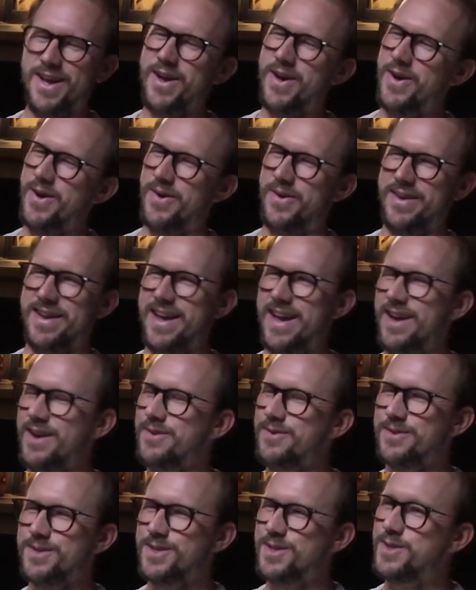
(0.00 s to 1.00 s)
Oh yeah, it
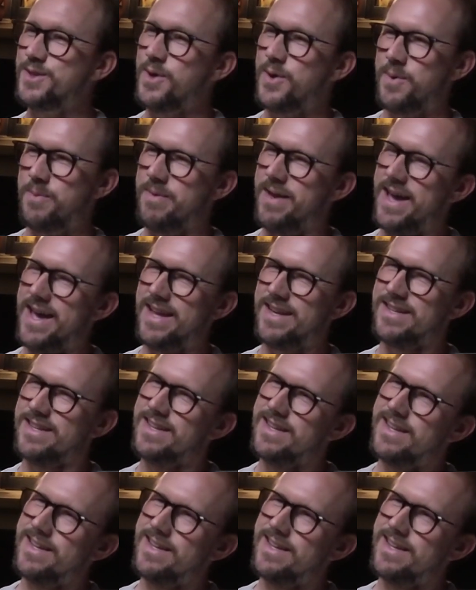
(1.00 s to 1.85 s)
was so bad.